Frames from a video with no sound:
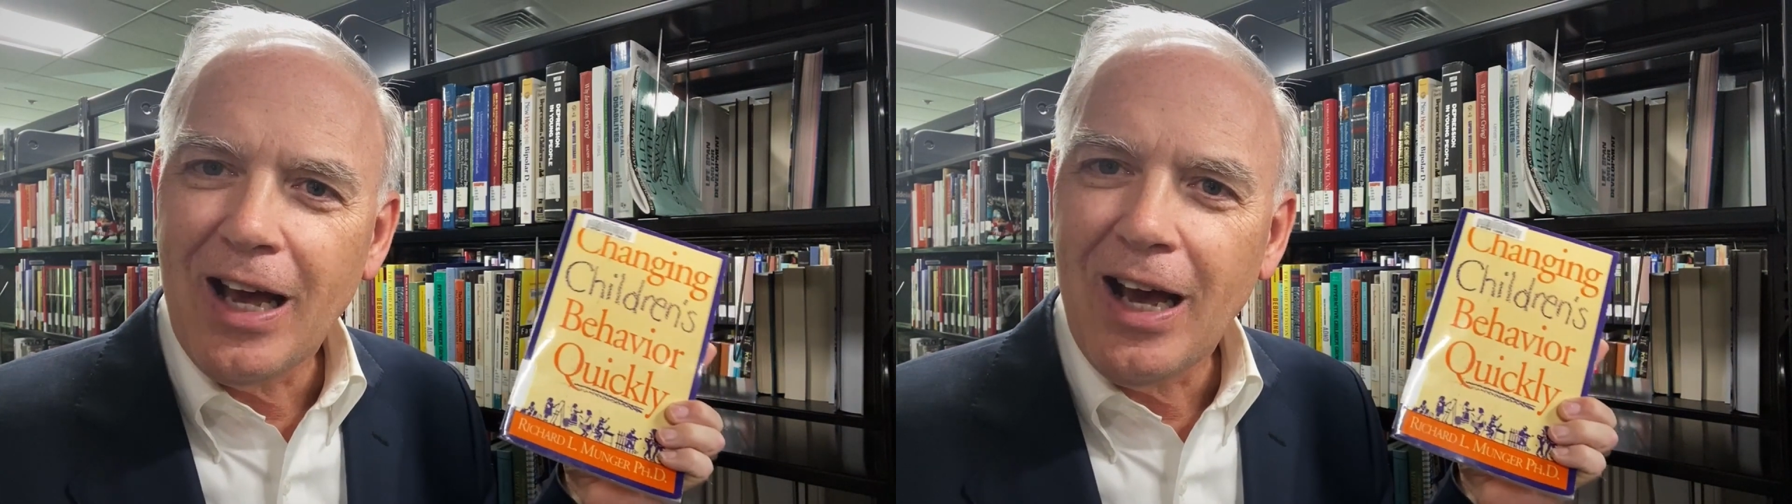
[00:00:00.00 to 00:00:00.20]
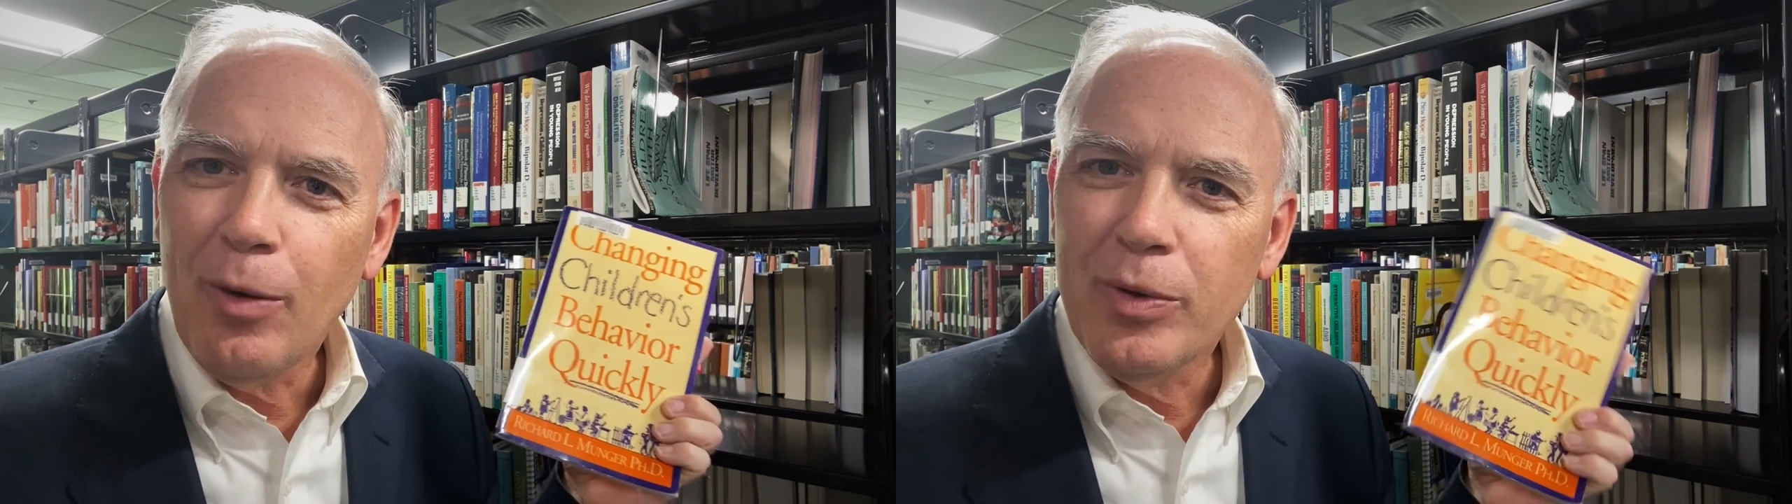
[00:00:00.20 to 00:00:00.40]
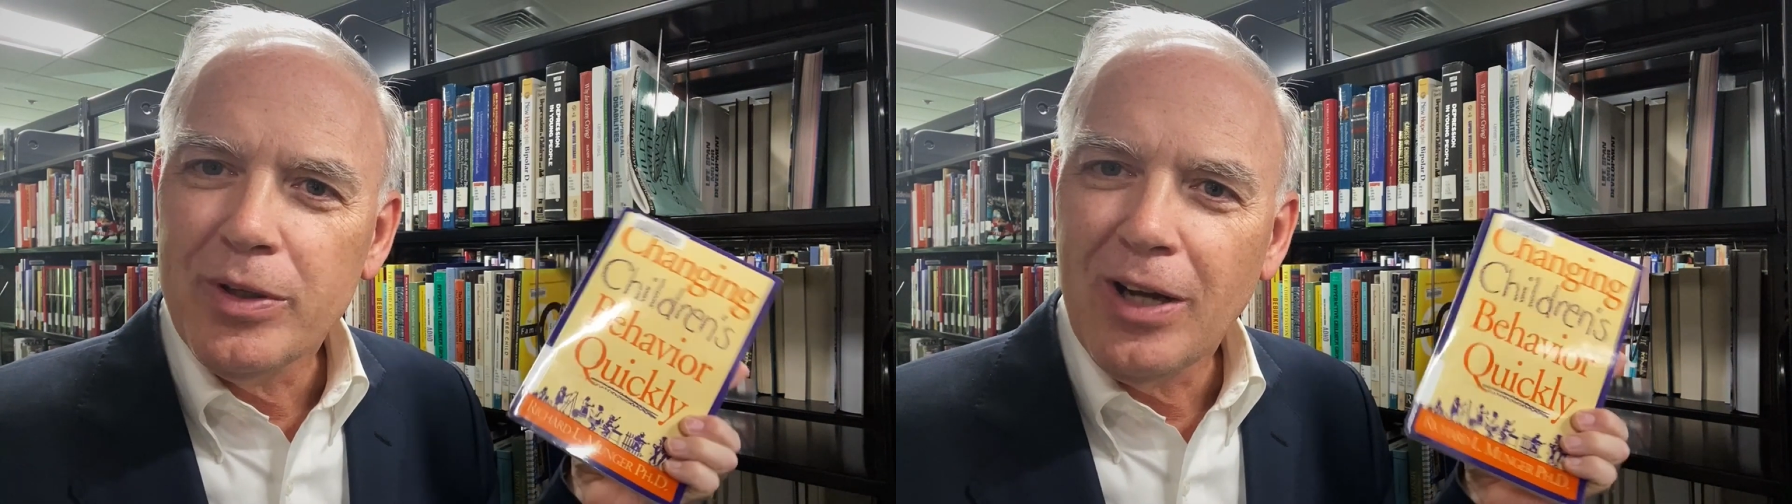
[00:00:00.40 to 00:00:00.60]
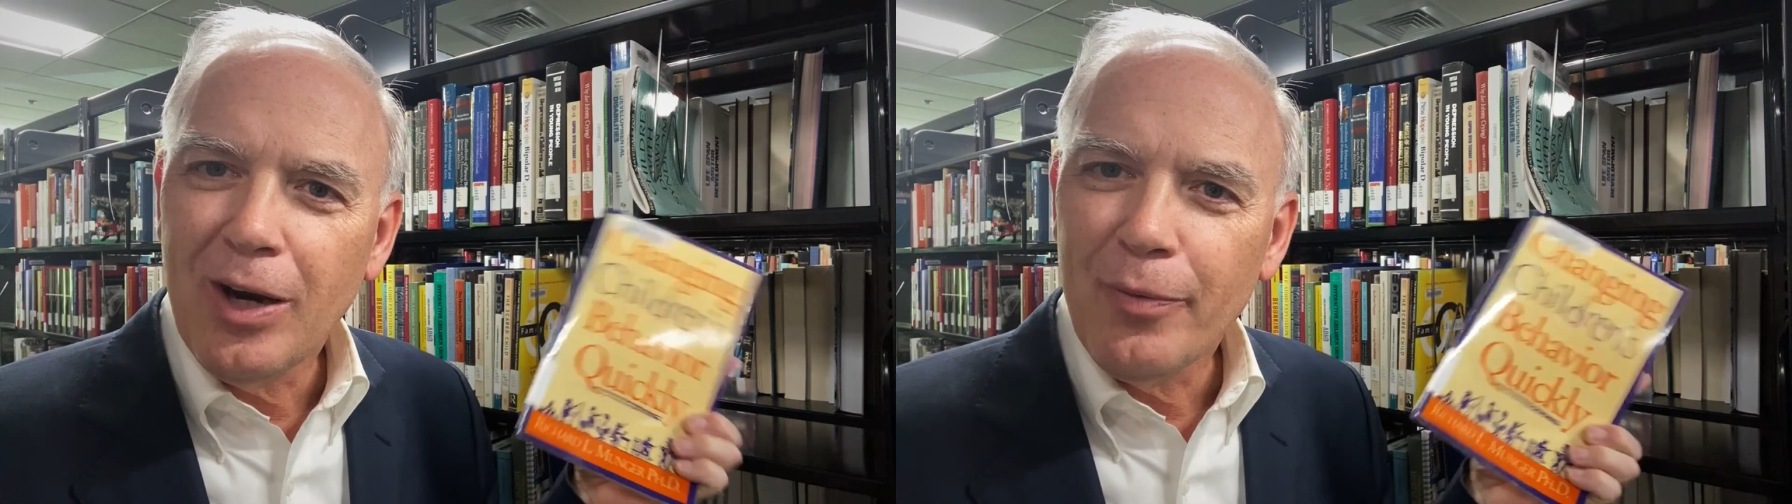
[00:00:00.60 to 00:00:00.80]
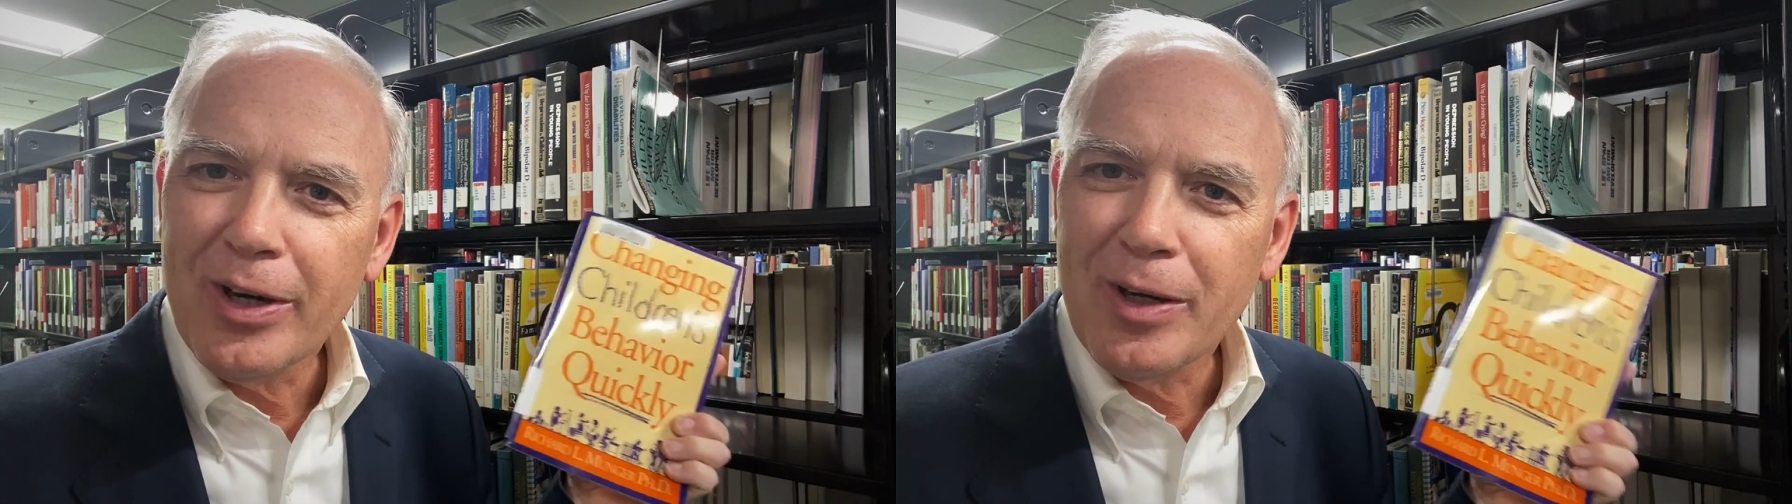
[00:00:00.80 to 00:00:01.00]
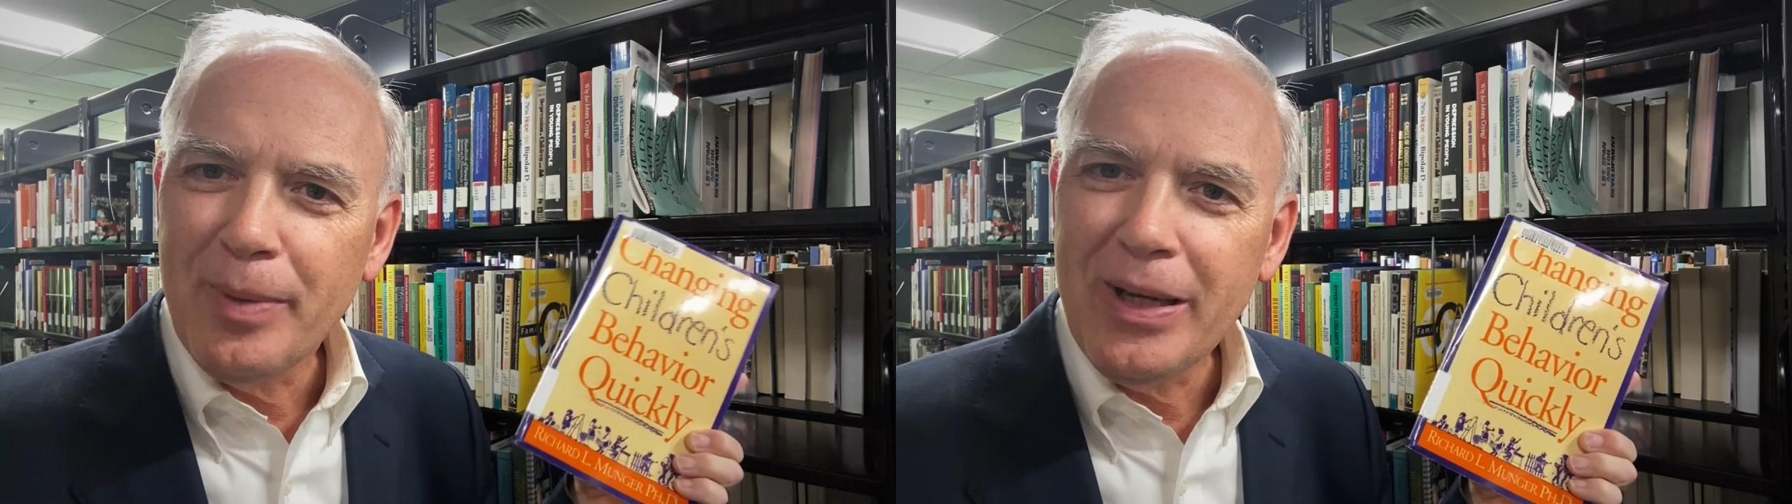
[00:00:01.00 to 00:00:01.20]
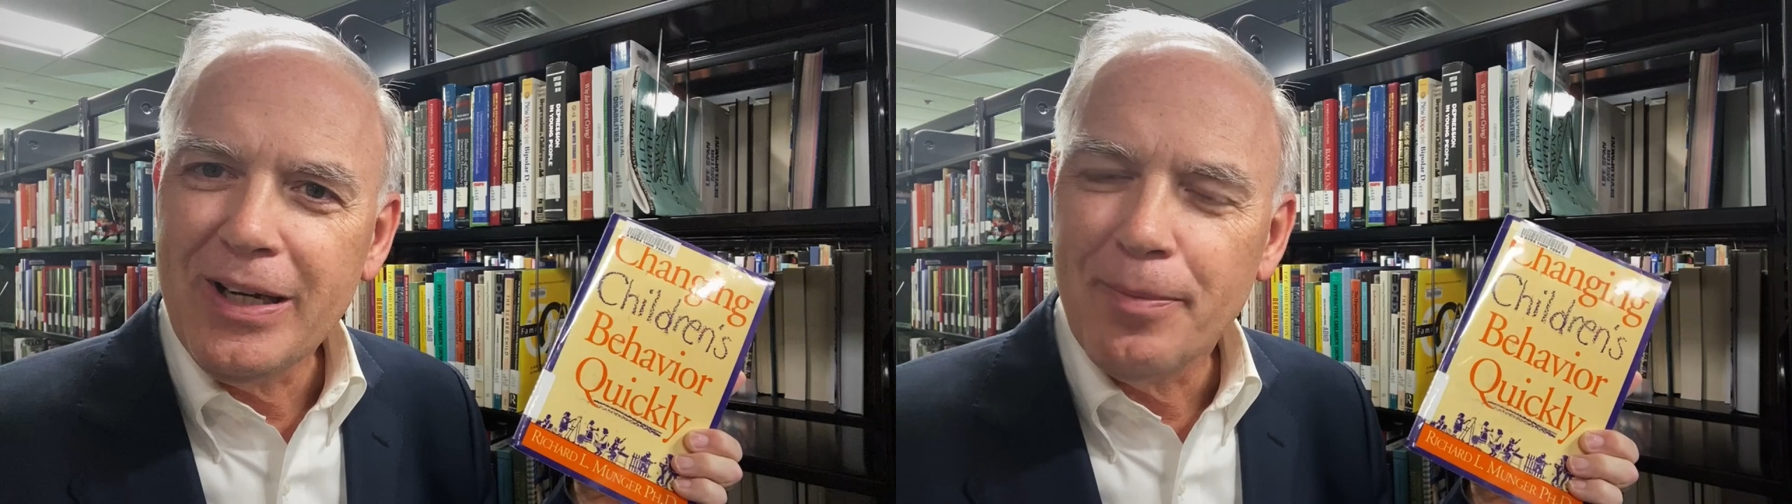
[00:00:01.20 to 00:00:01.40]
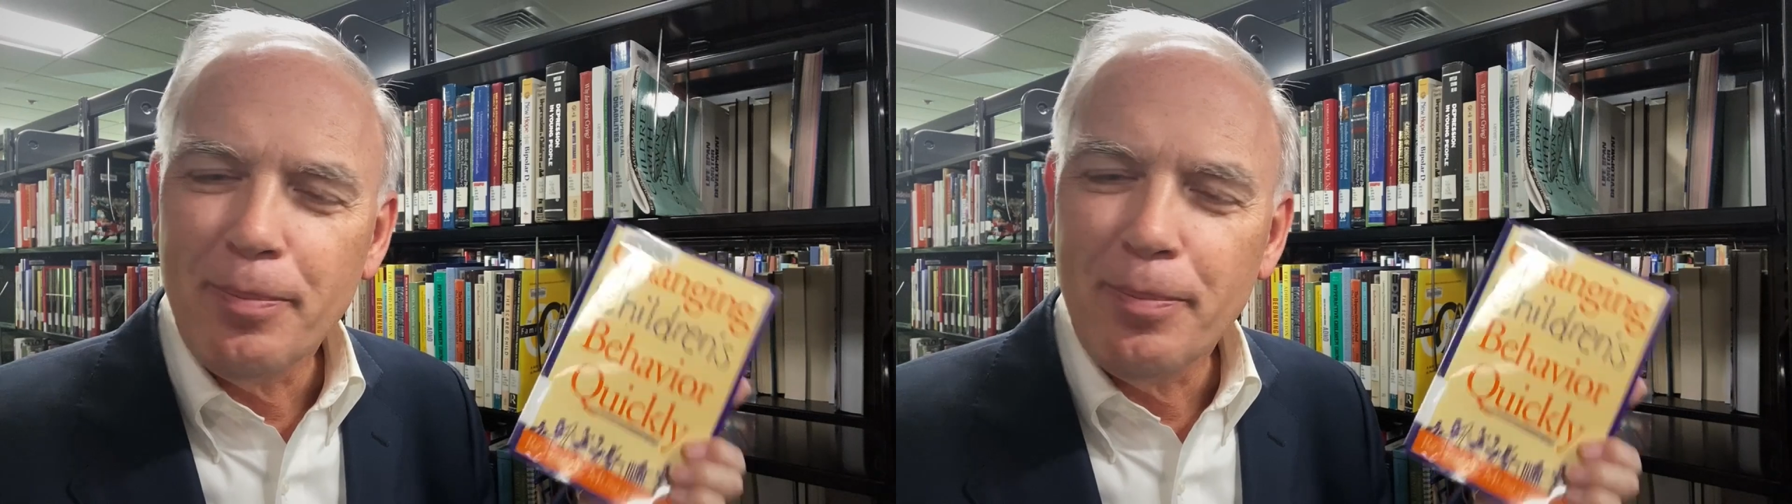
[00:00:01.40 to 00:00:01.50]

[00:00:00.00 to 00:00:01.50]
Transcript: I would not recommend it,